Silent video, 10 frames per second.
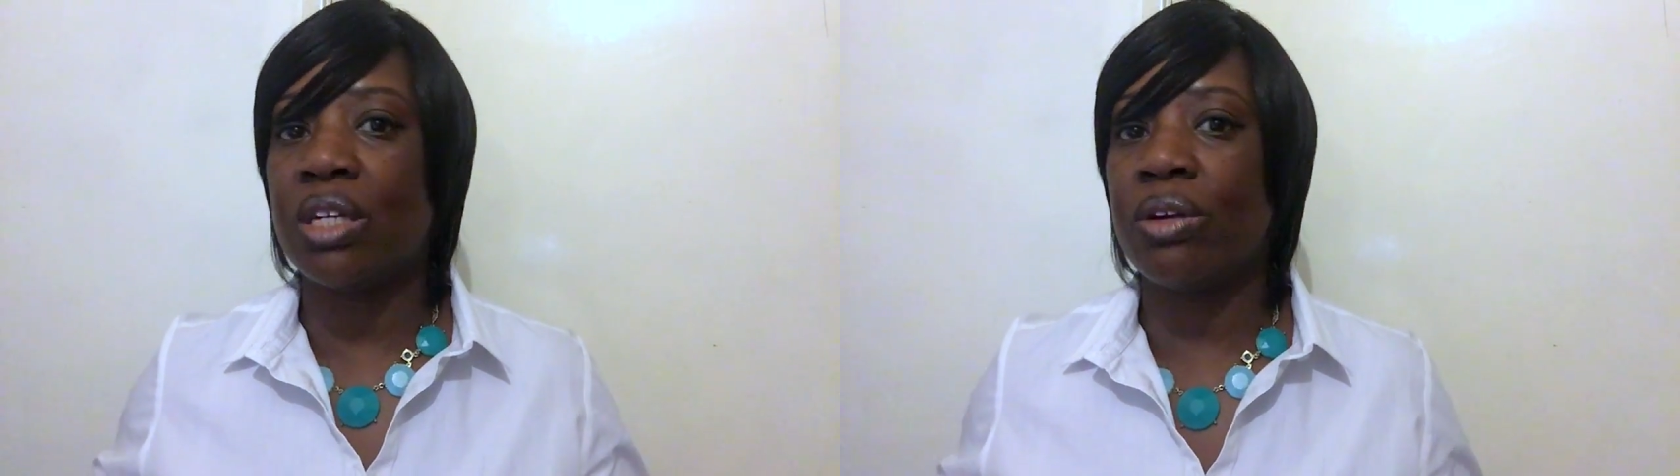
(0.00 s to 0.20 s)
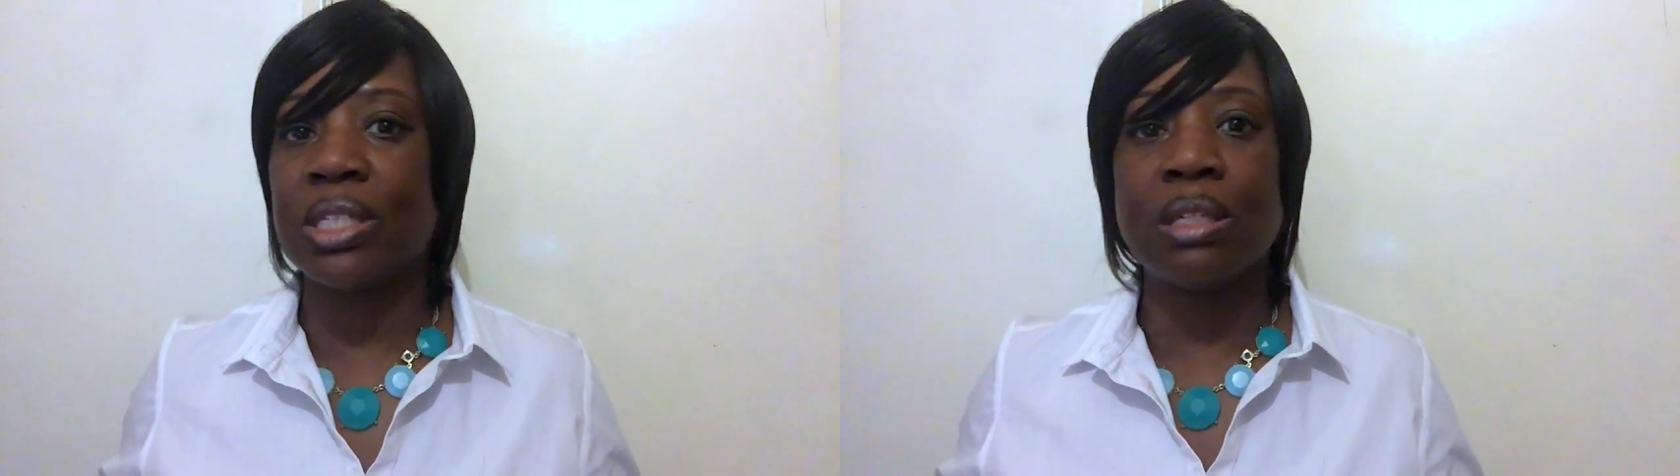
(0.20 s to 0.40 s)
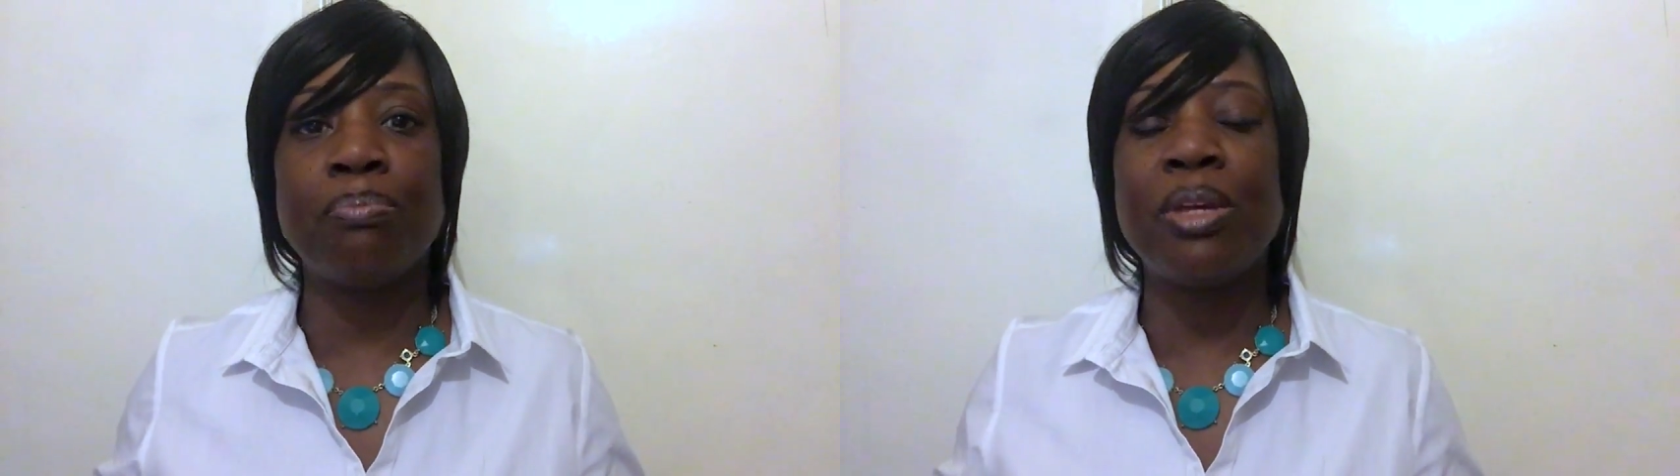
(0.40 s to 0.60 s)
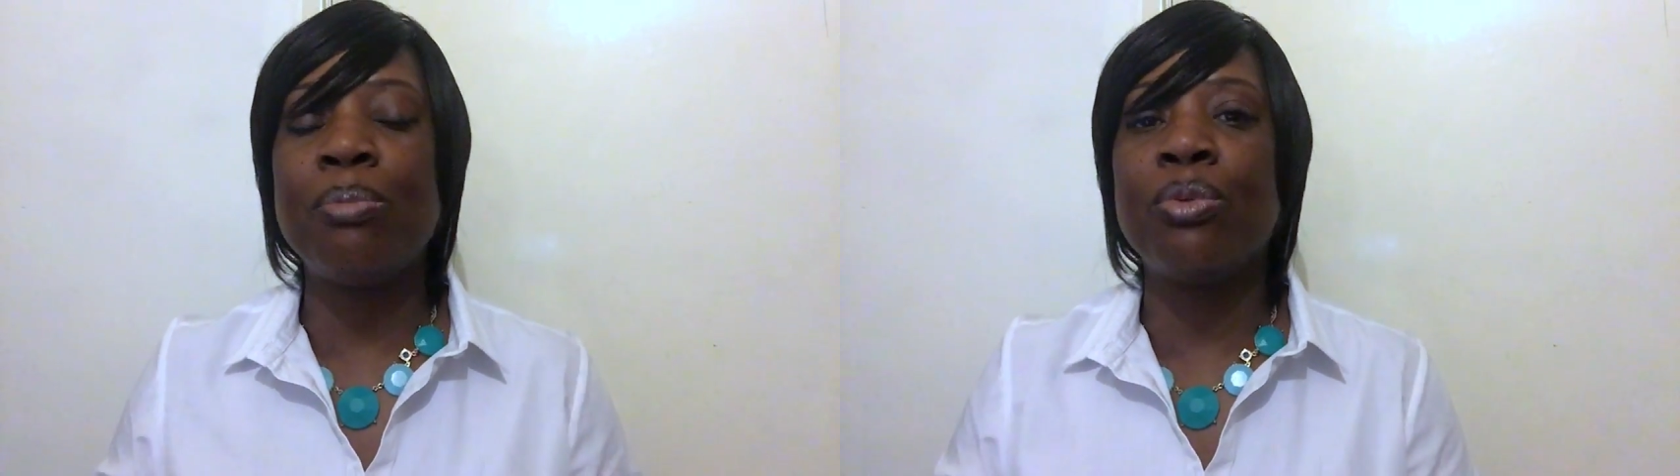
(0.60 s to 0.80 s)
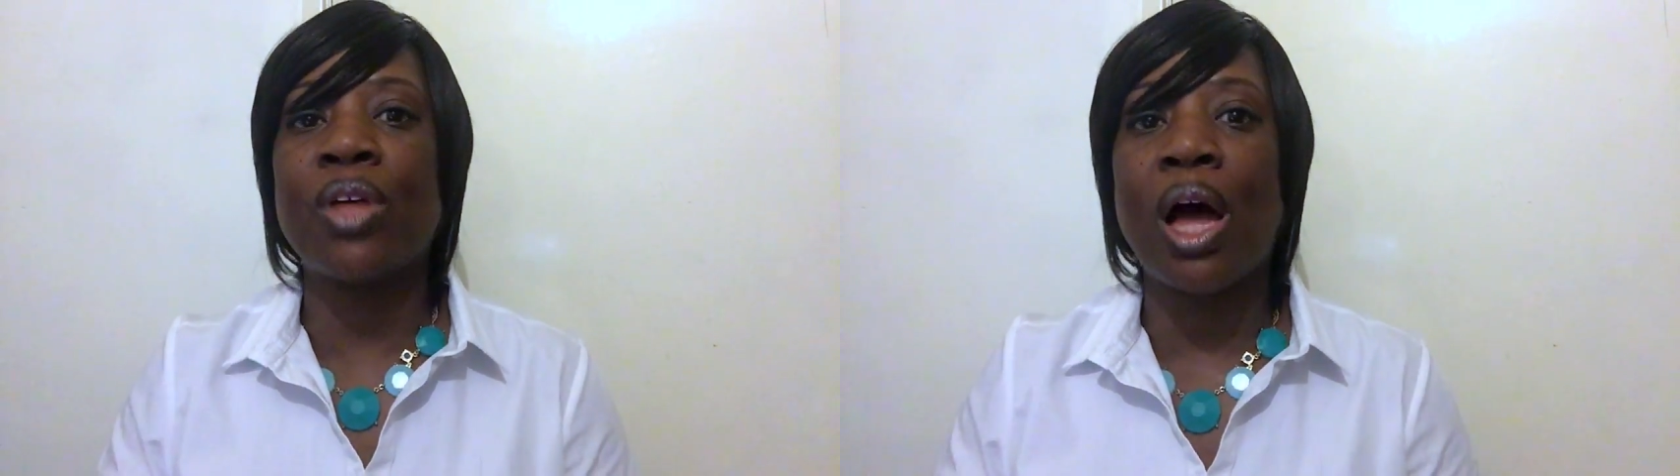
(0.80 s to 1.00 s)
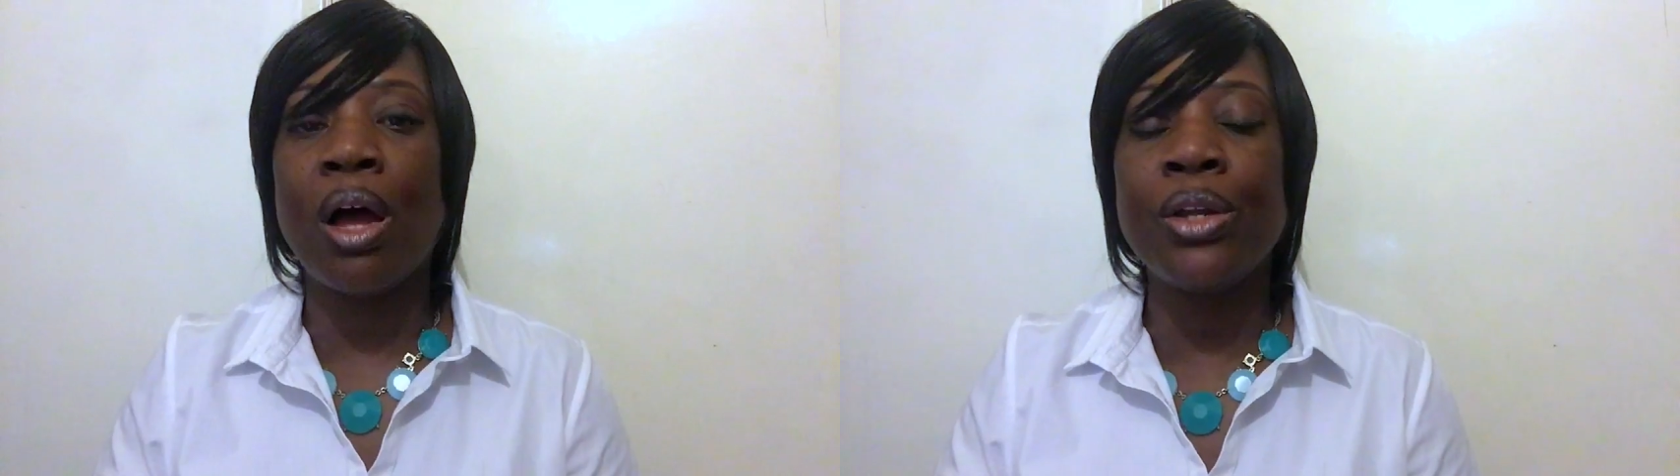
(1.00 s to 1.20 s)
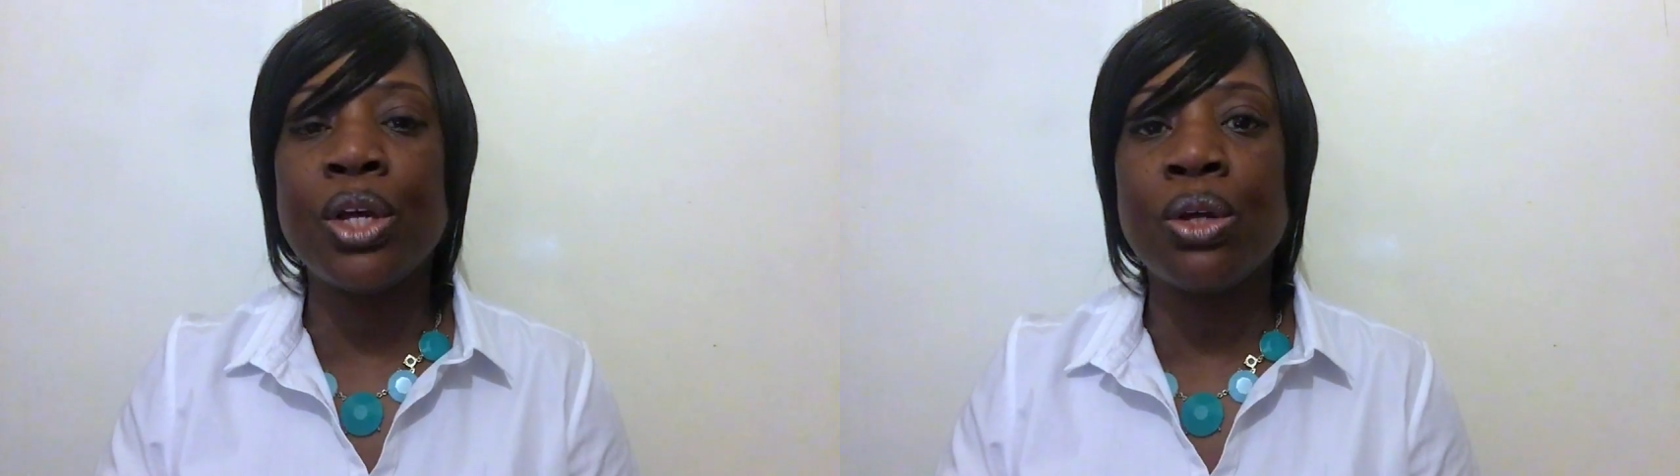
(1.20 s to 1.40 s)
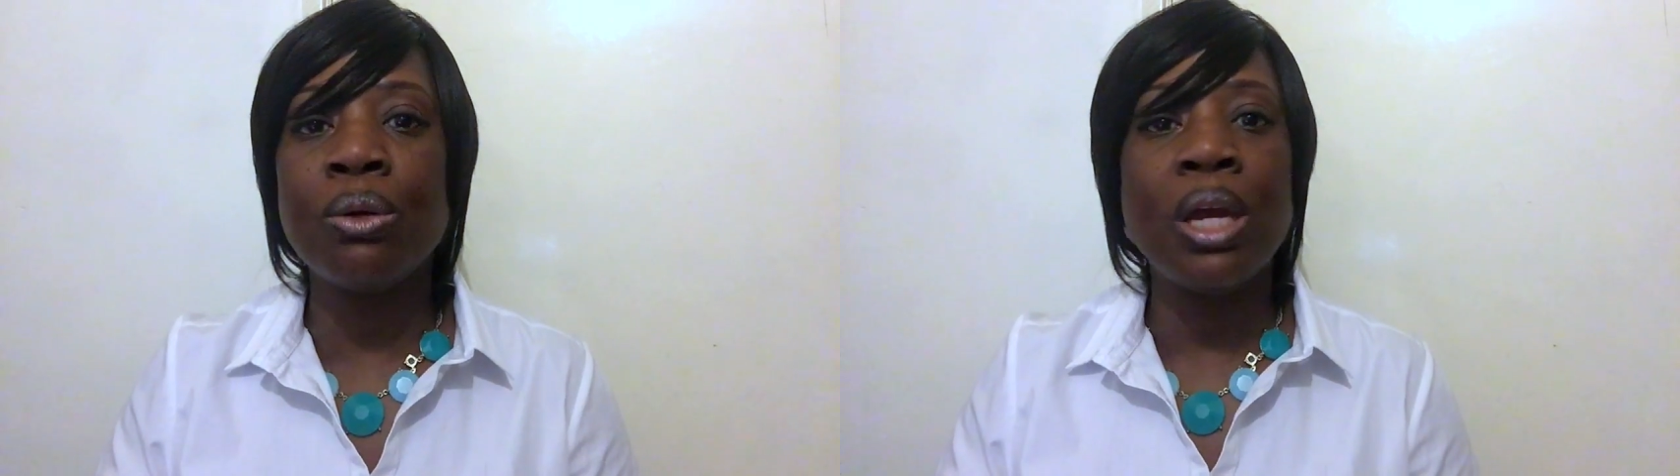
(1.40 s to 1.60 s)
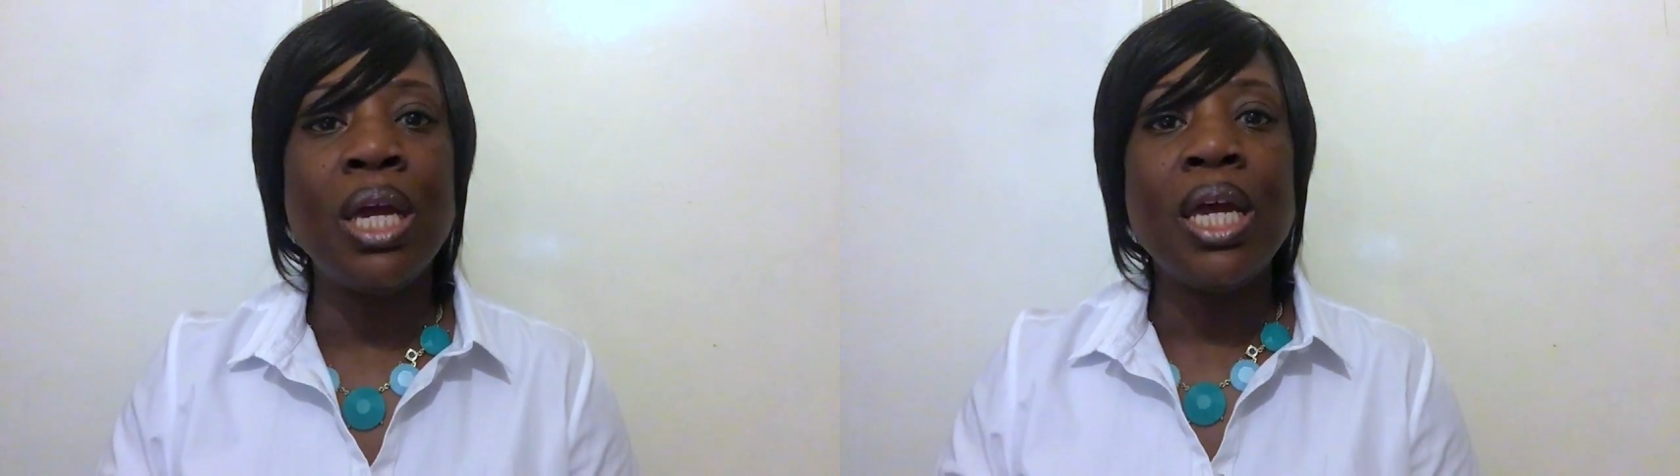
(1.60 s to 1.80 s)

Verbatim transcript: There are some people that I know,